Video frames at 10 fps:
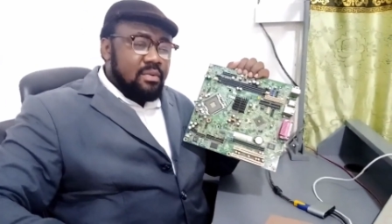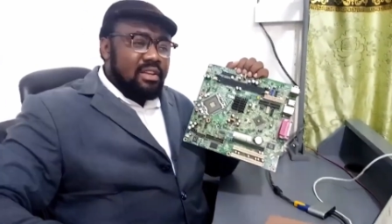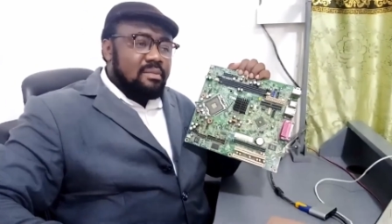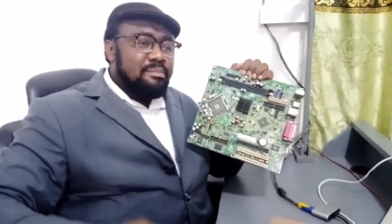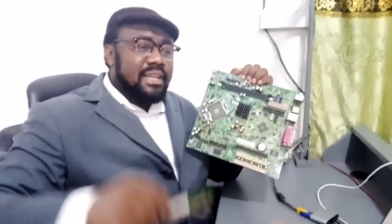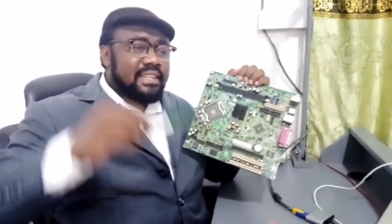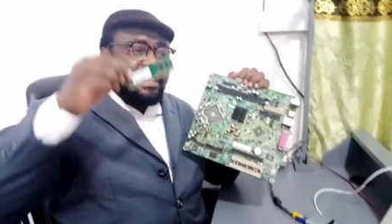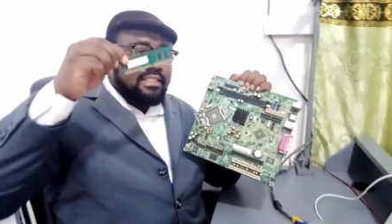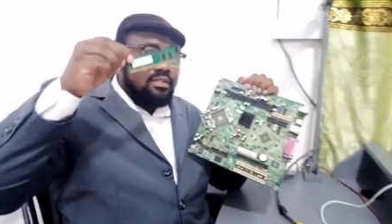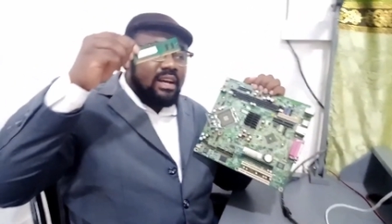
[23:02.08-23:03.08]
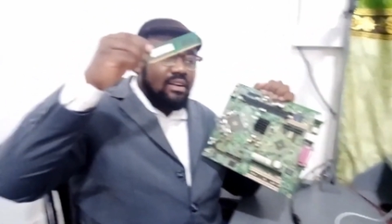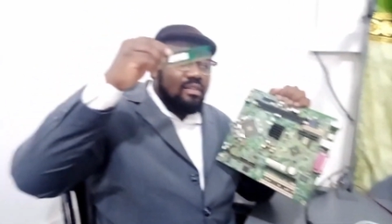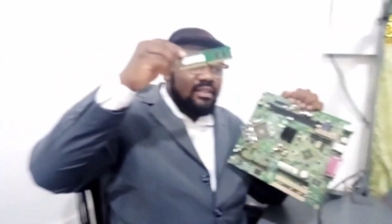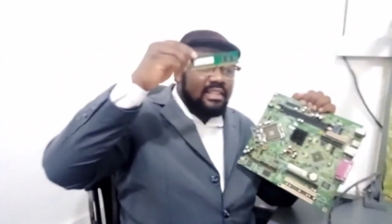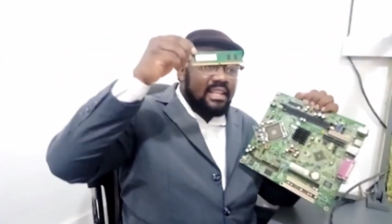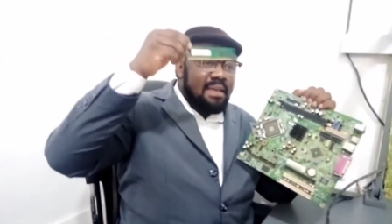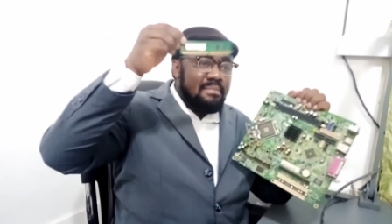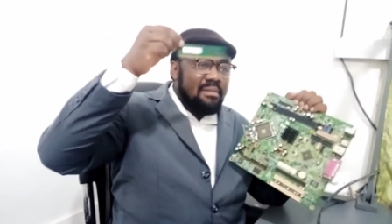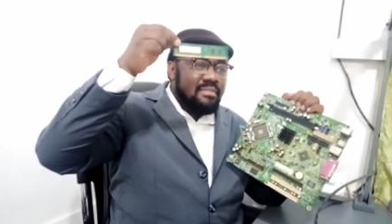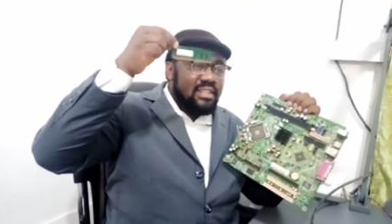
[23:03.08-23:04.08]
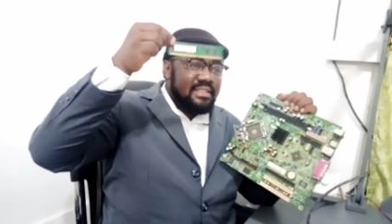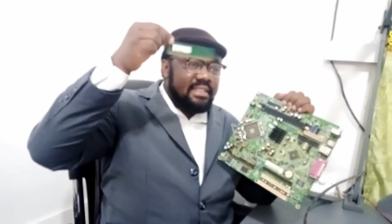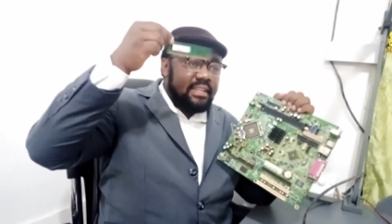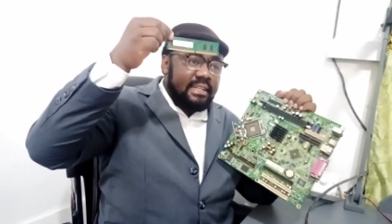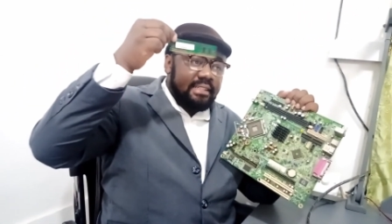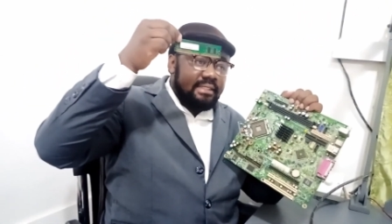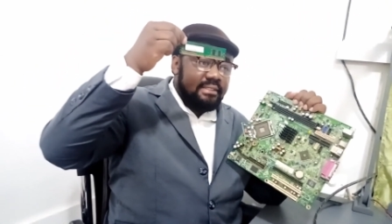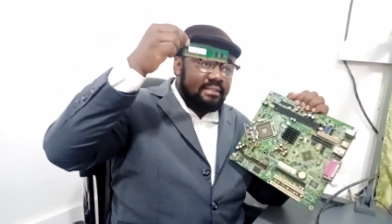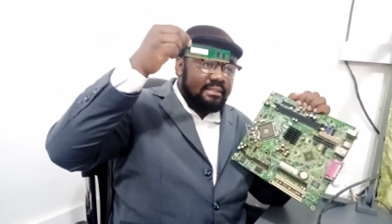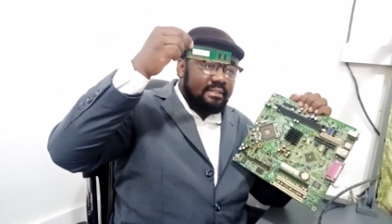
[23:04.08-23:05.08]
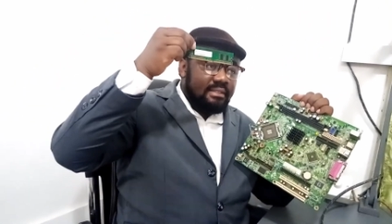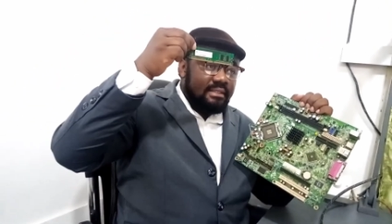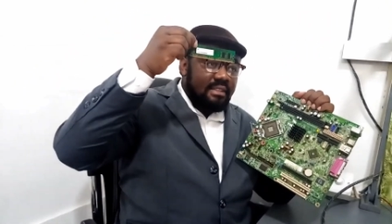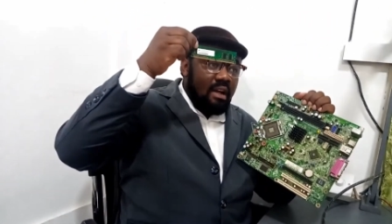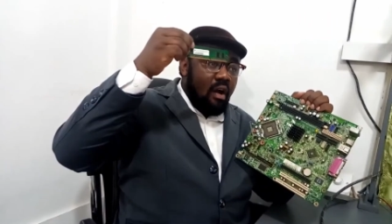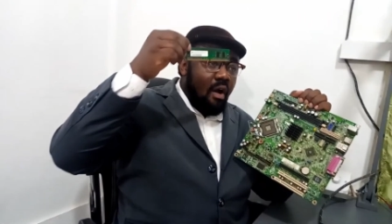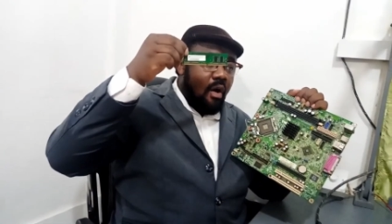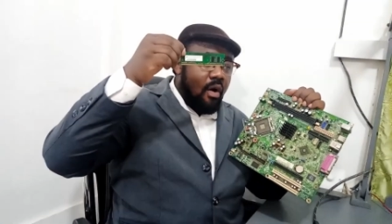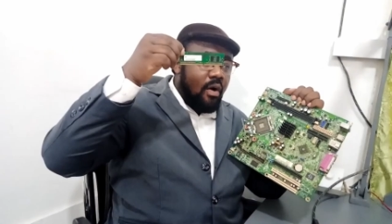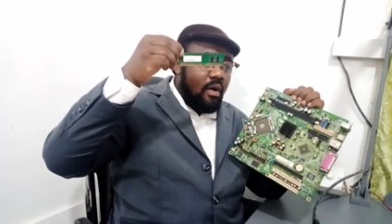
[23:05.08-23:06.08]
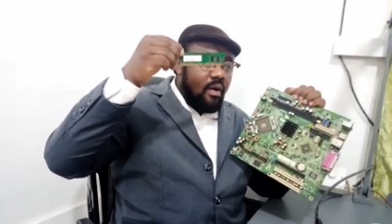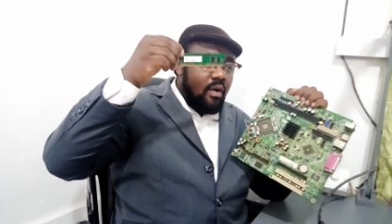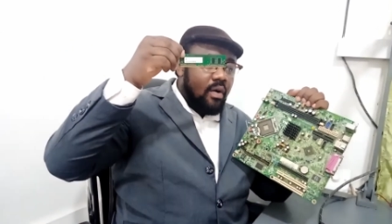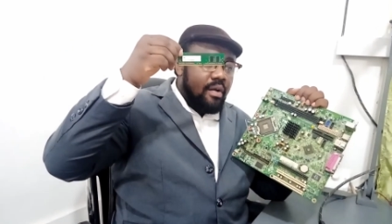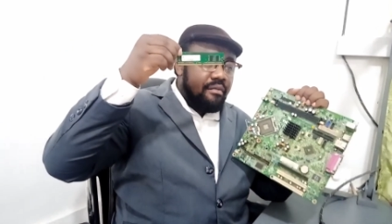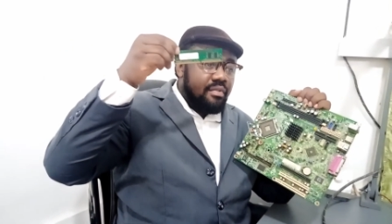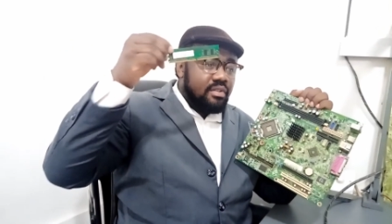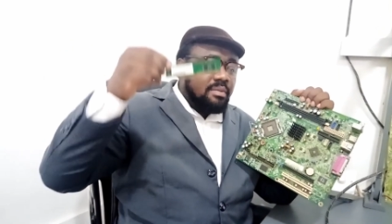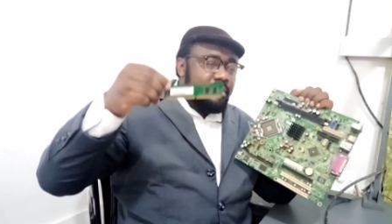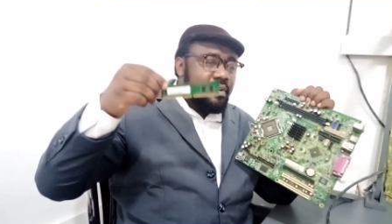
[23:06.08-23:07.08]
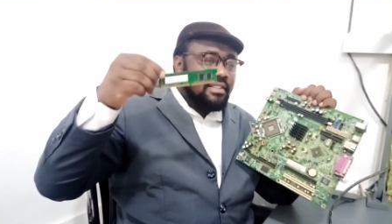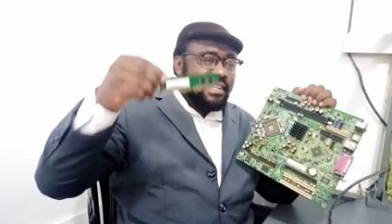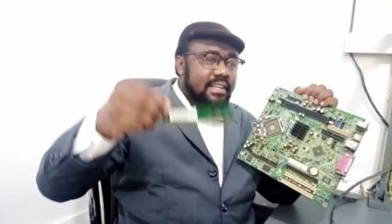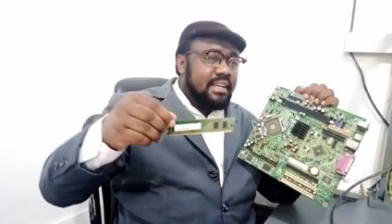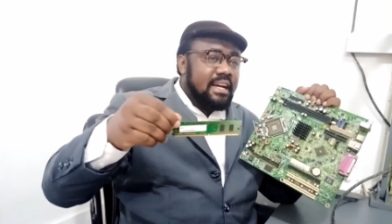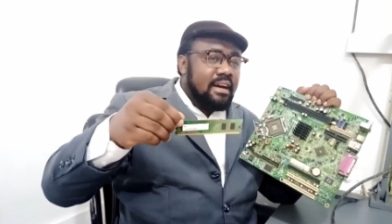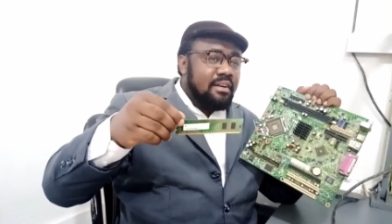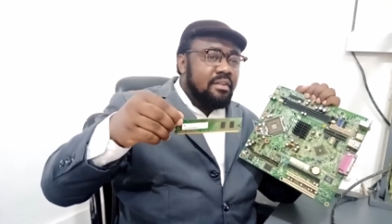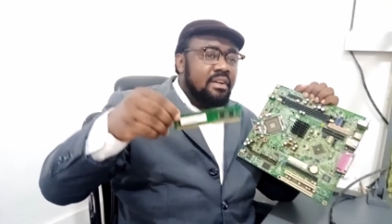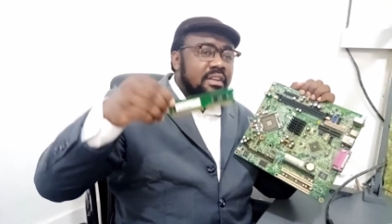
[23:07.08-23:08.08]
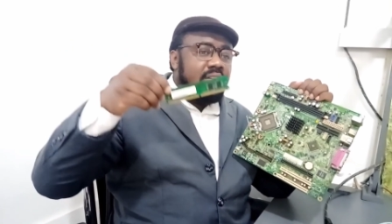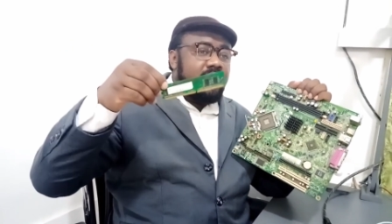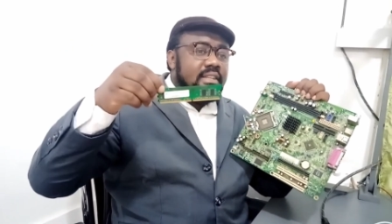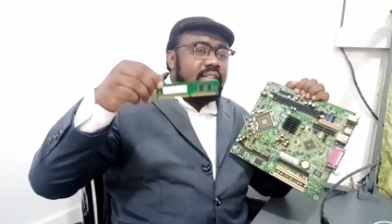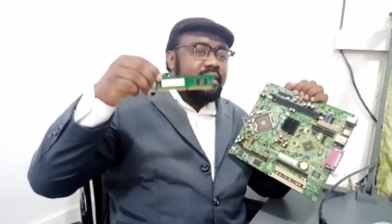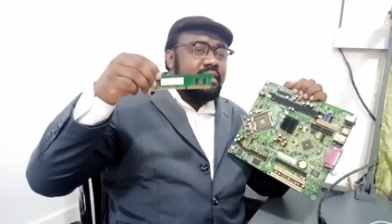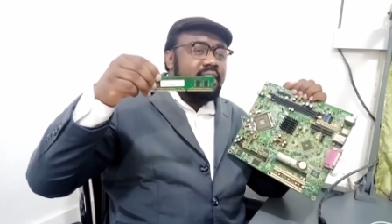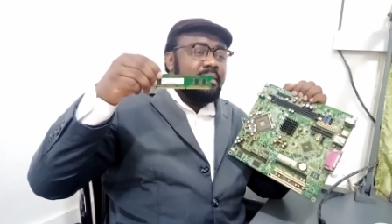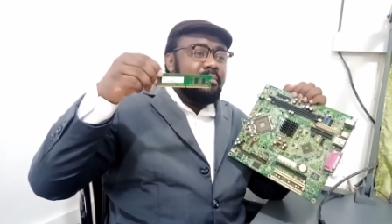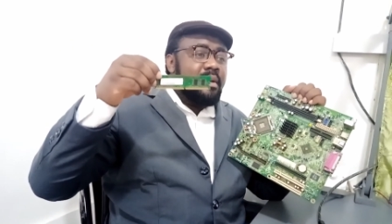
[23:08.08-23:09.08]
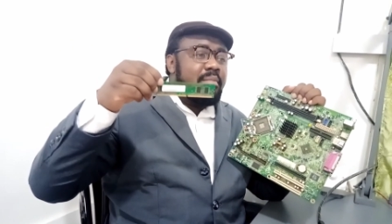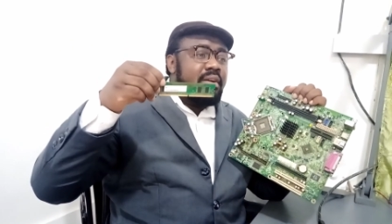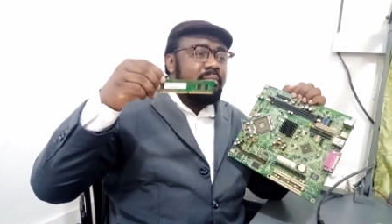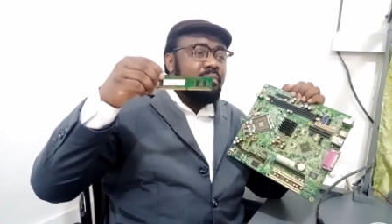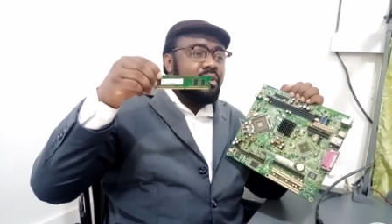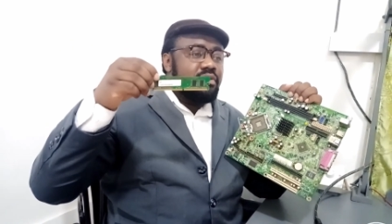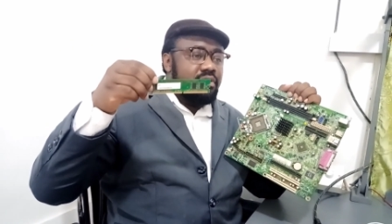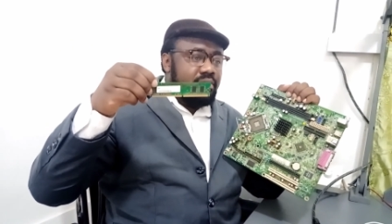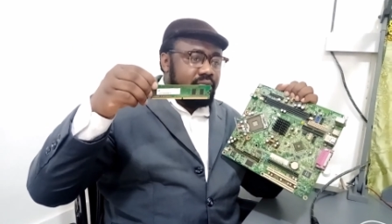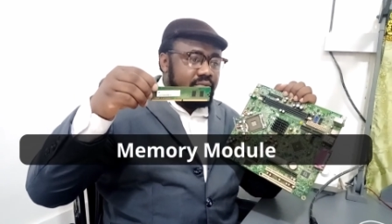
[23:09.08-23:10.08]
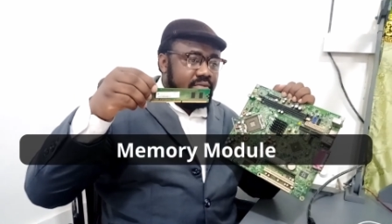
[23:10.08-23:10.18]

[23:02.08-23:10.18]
when you pick this, you can call this a memory stick. Or if you want to be more technical, you can say this is a memory module.